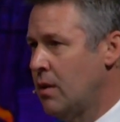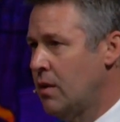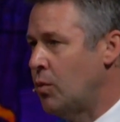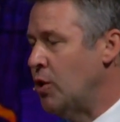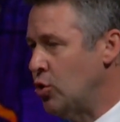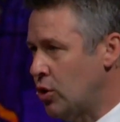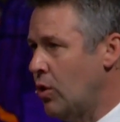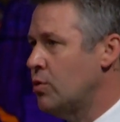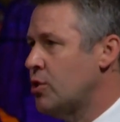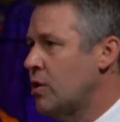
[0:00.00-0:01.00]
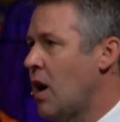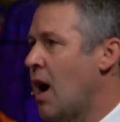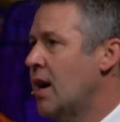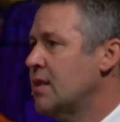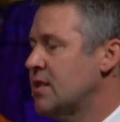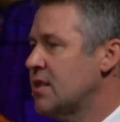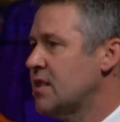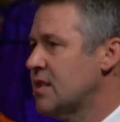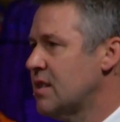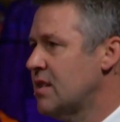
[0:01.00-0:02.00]
That when you close your
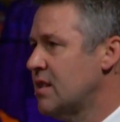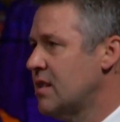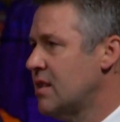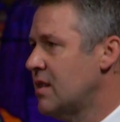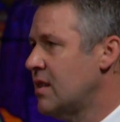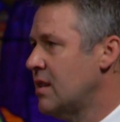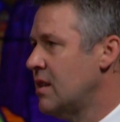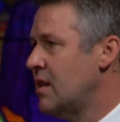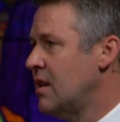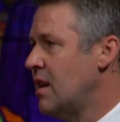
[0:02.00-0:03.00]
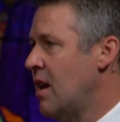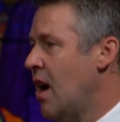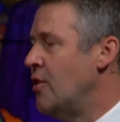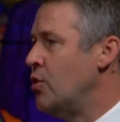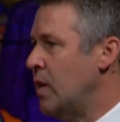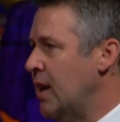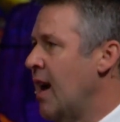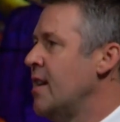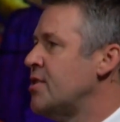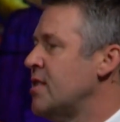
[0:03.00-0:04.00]
eyes and you
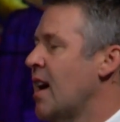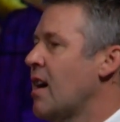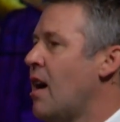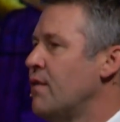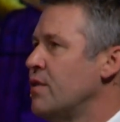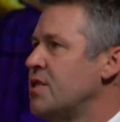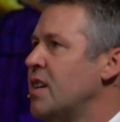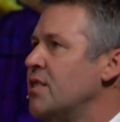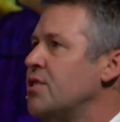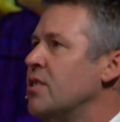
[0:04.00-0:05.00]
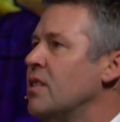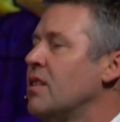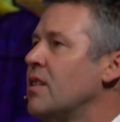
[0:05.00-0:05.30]
engage in that conversation,